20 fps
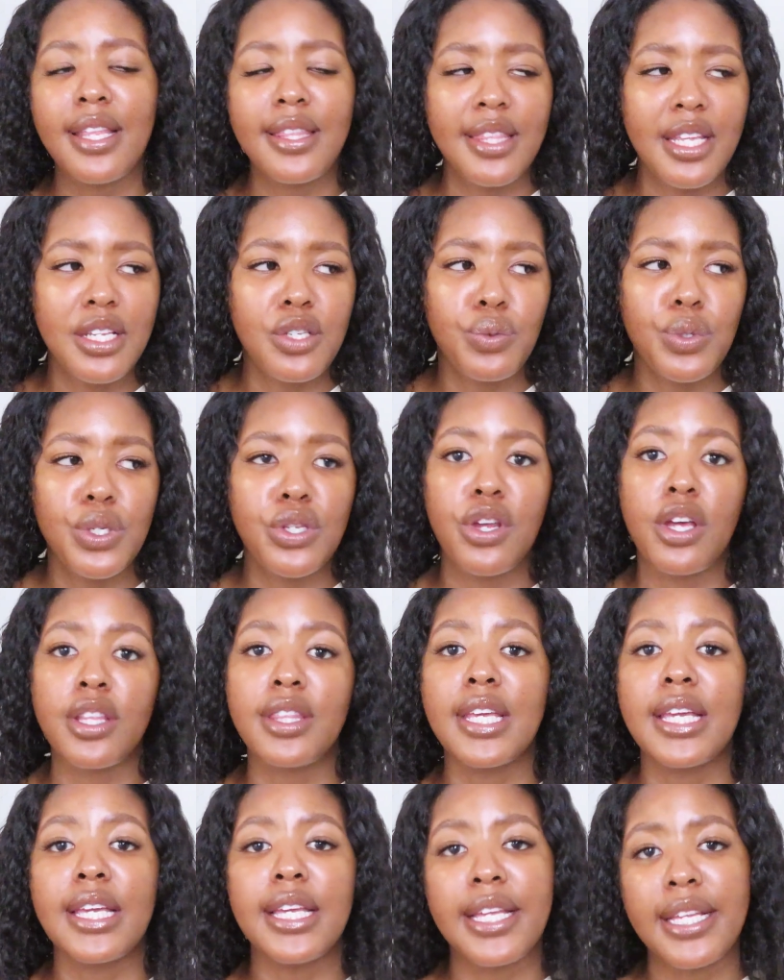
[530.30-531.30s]
that this was not
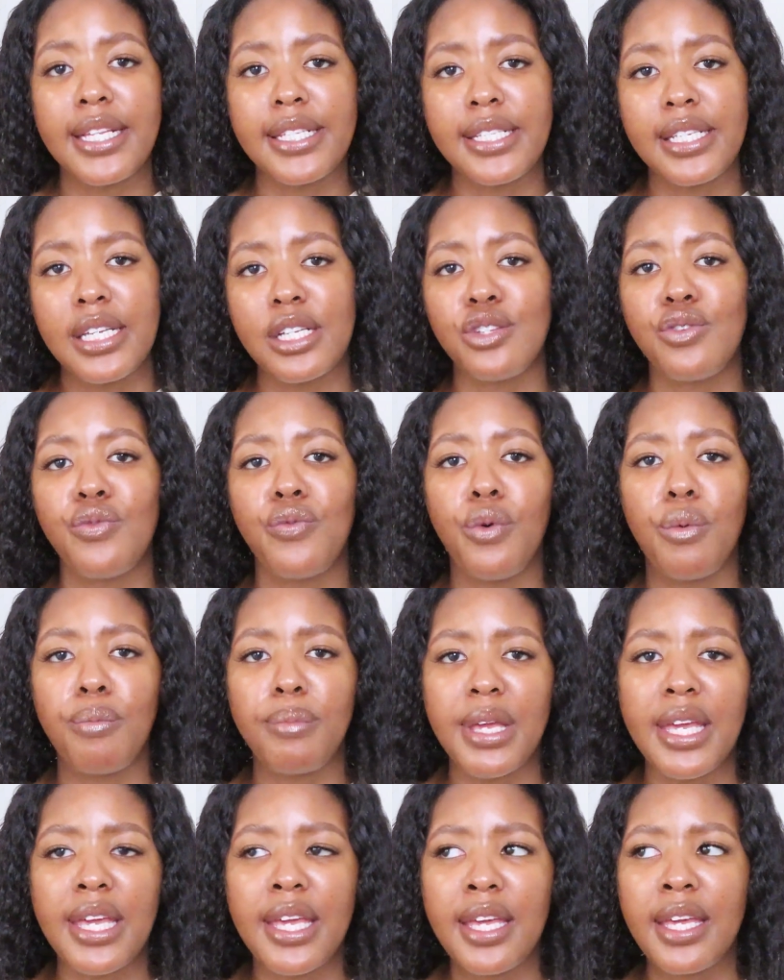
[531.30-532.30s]
the easiest for
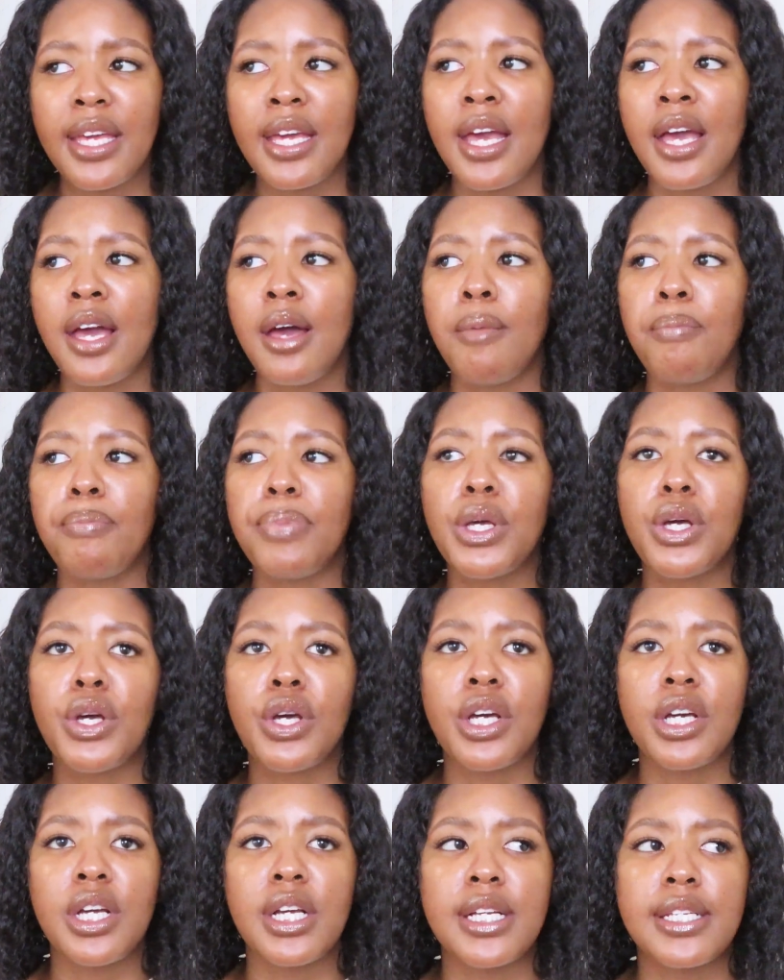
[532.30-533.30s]
me
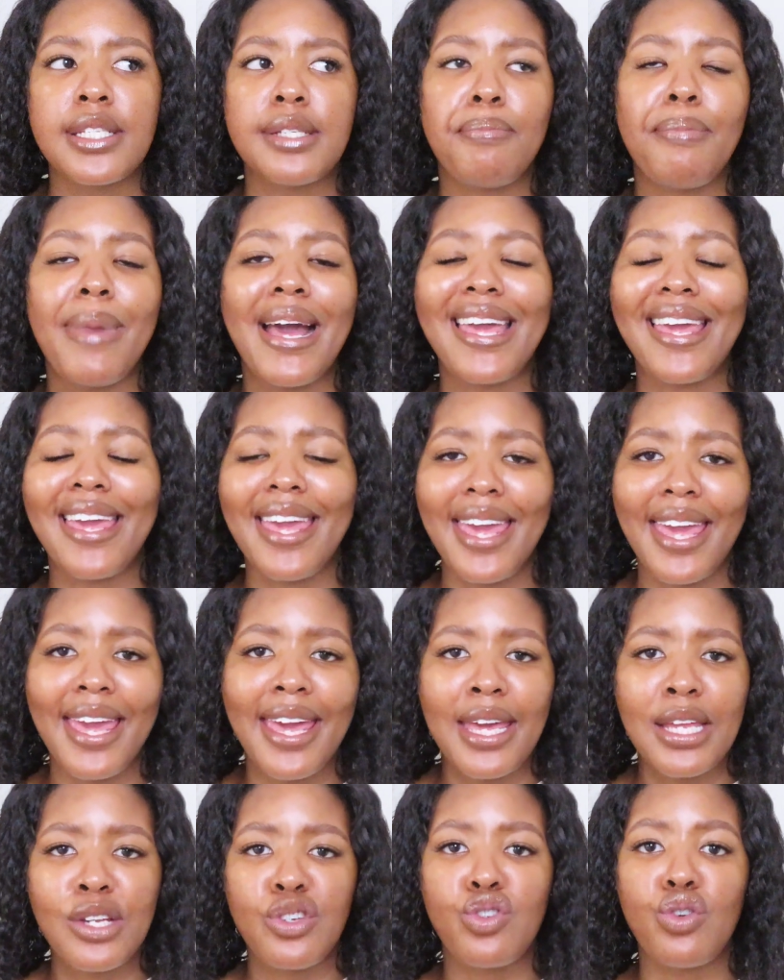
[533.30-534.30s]
because my
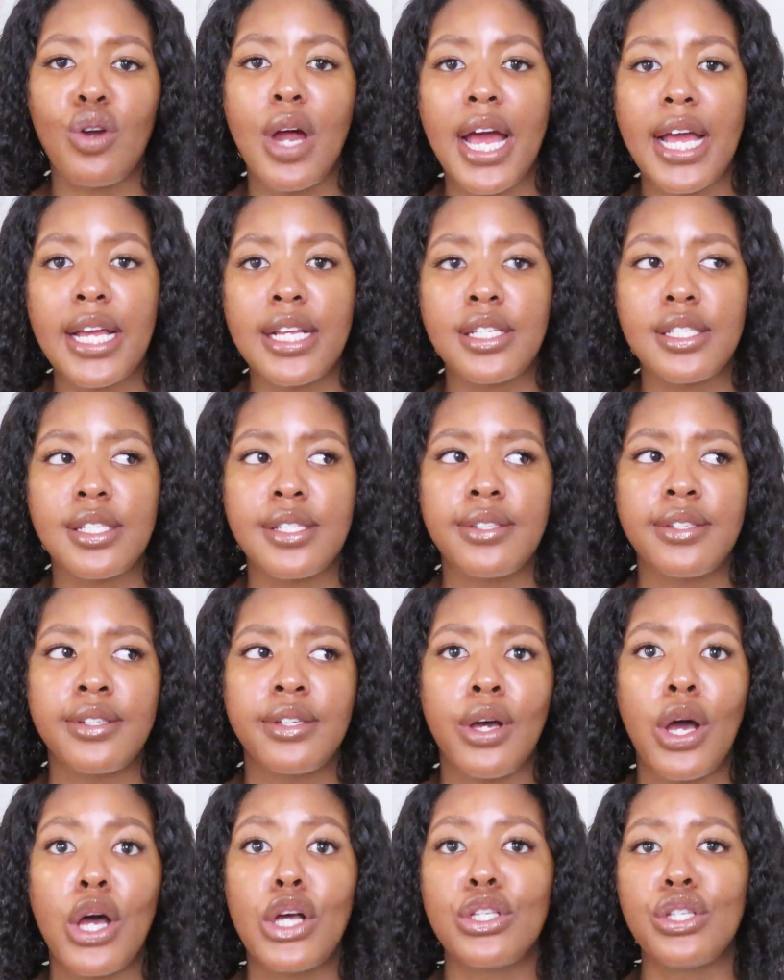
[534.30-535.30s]
hair dries
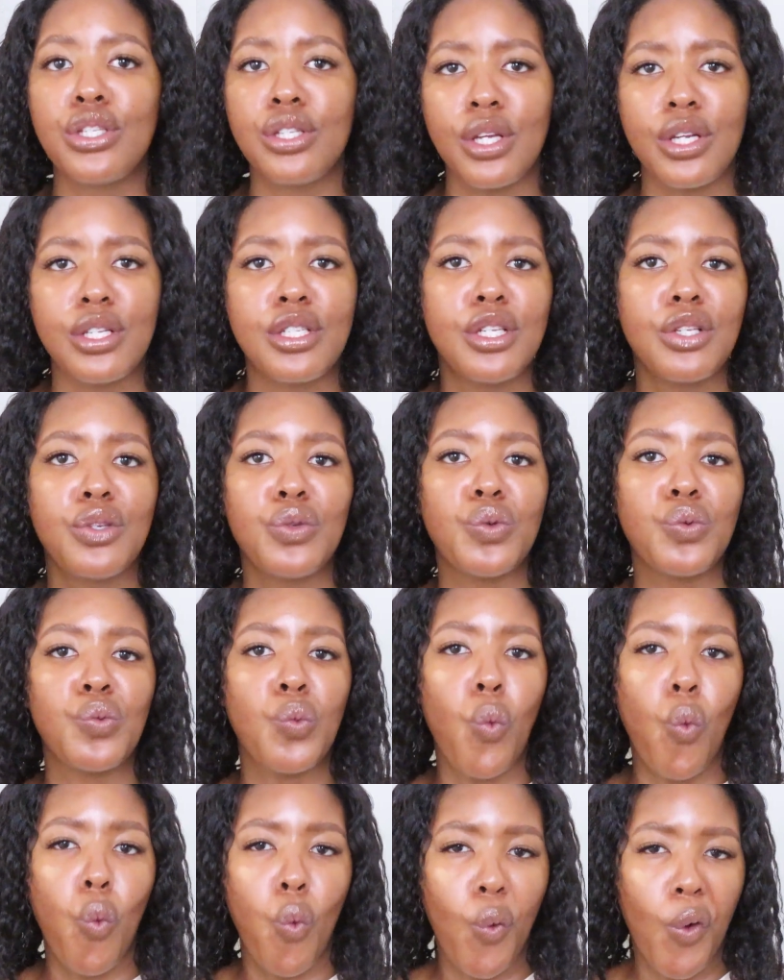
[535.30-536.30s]
a certain
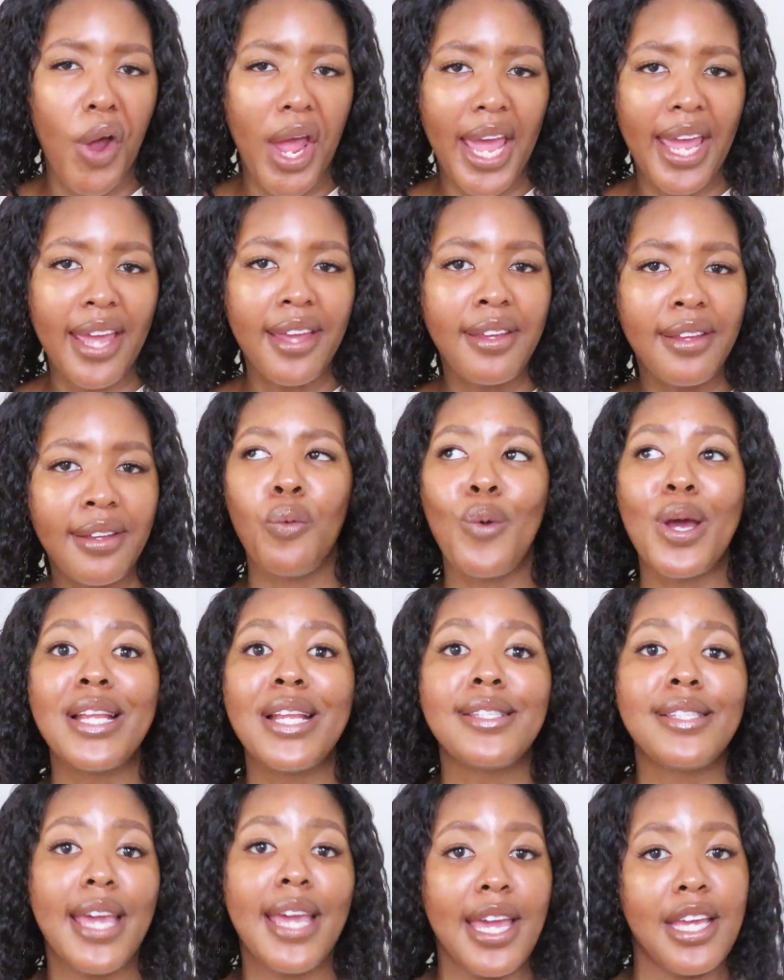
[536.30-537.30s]
way when
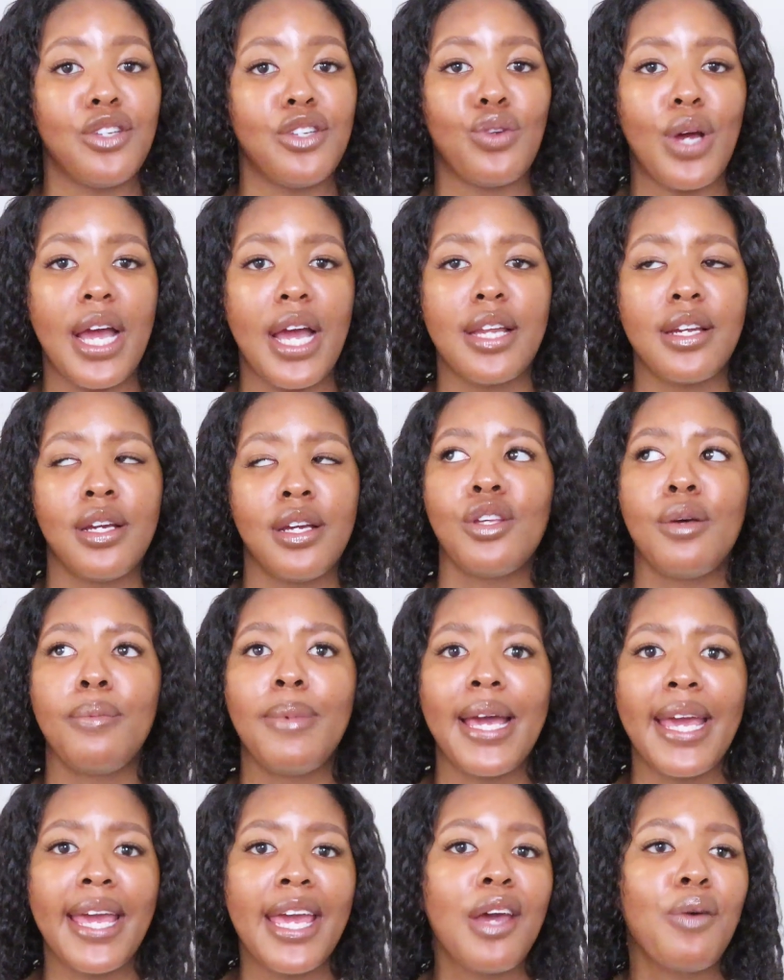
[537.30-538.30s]
it's air dried. So
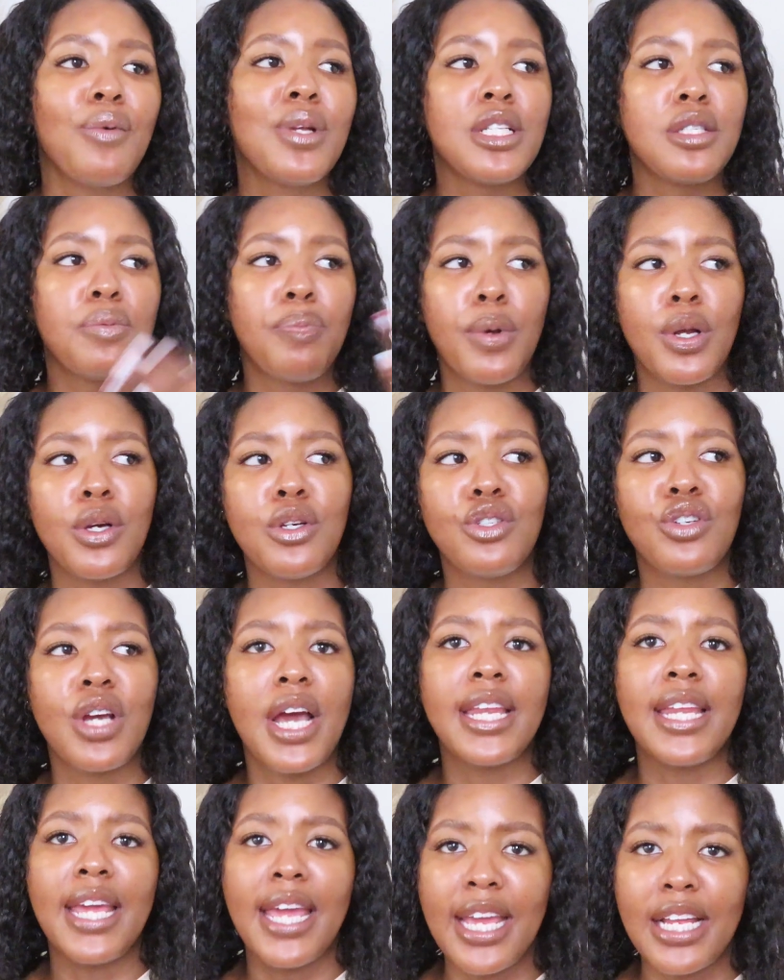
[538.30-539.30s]
my hair, when it's blow
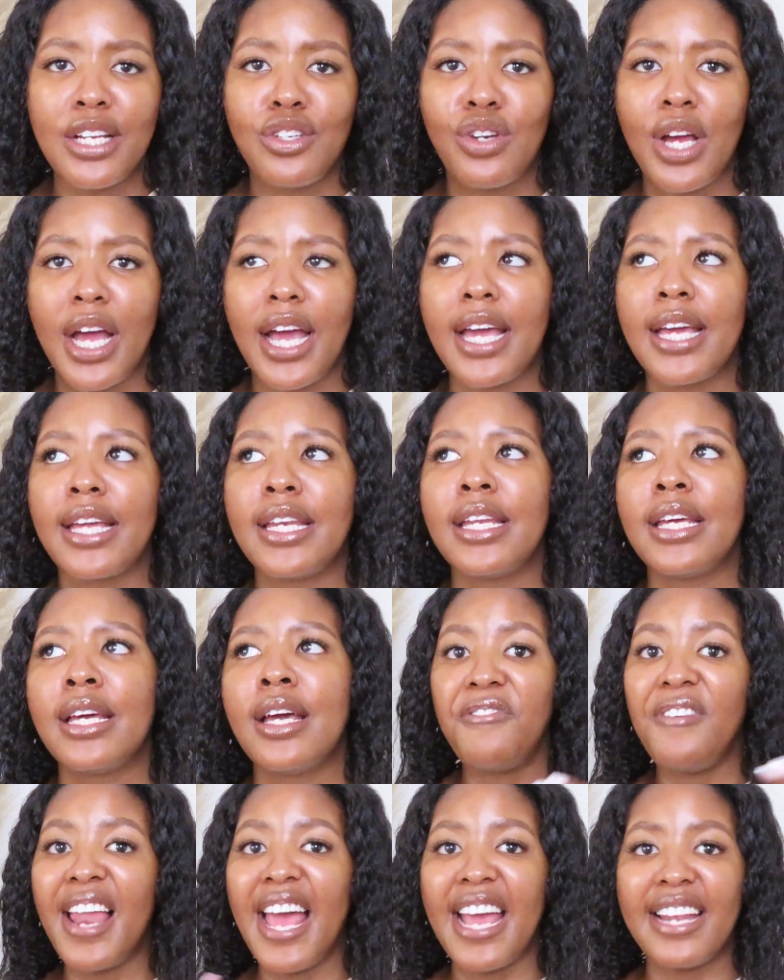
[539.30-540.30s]
dried, air dried,
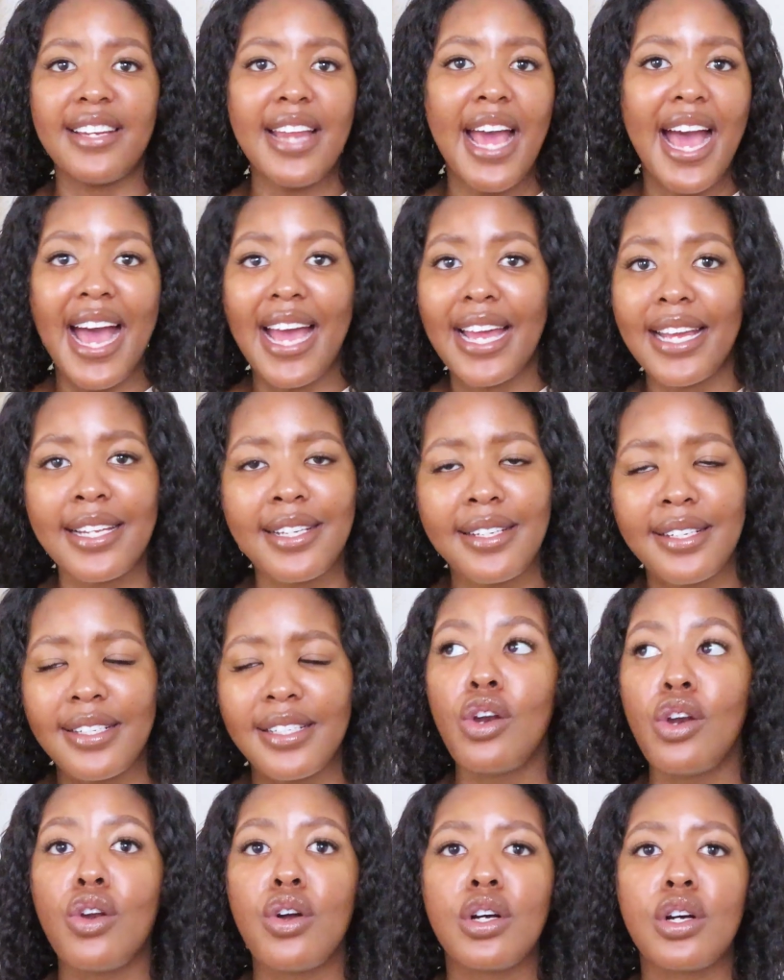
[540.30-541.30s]
flat ironed,
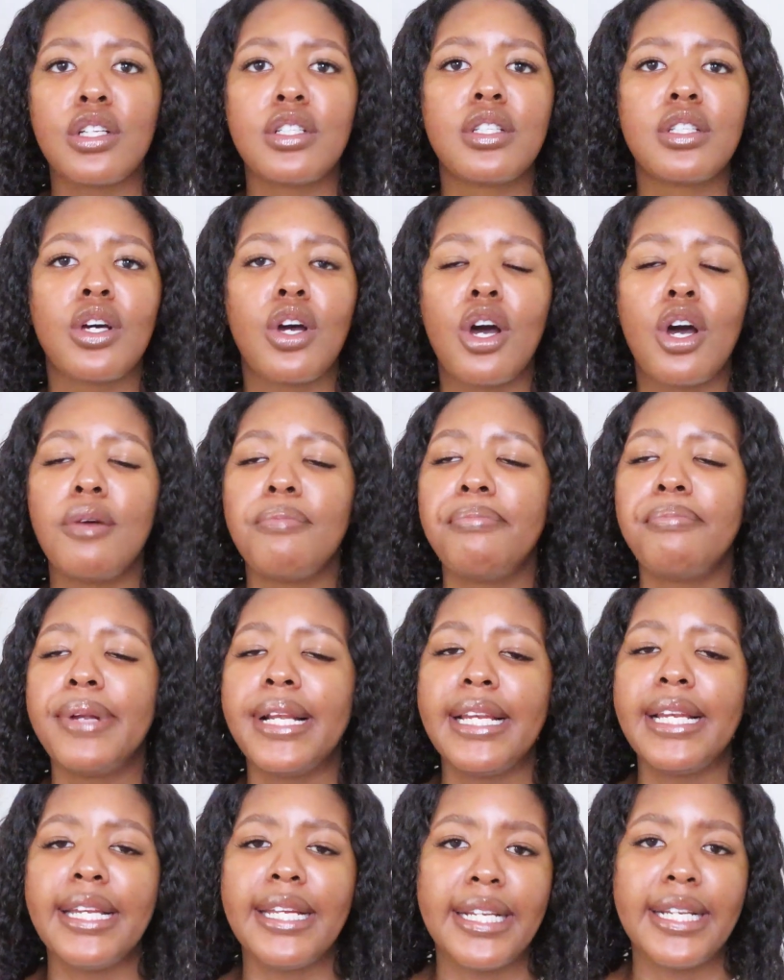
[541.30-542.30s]
looks
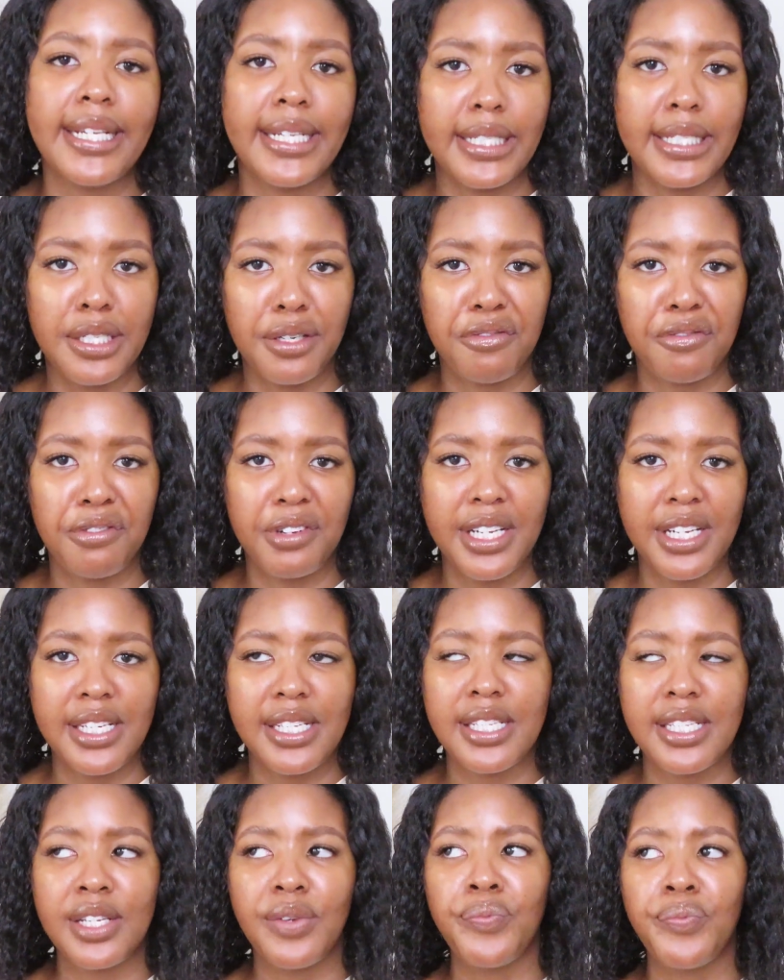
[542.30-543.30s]
completely
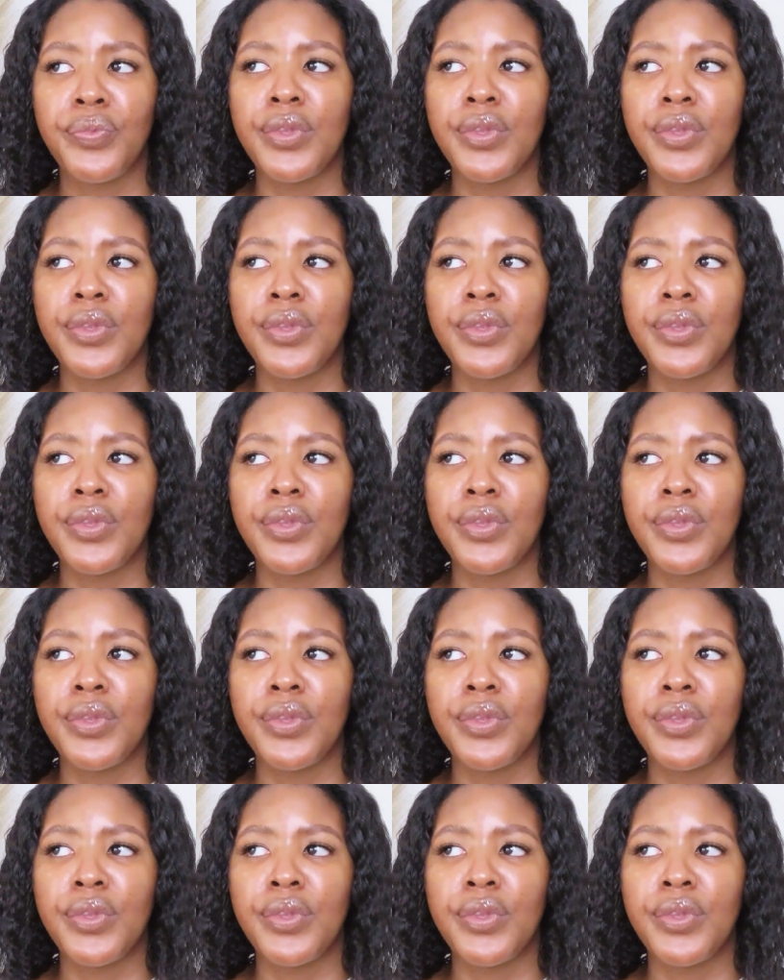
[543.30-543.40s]
different.